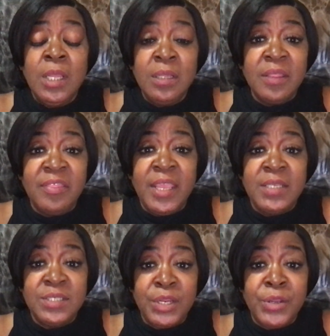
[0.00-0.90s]
the
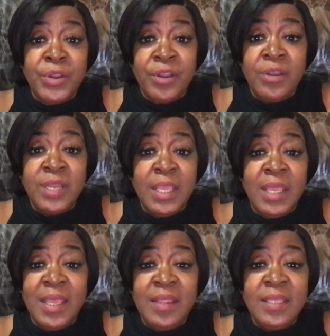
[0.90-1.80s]
things that occurred
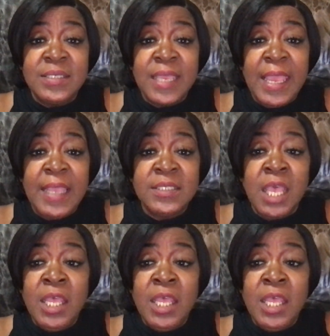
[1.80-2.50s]
here in this case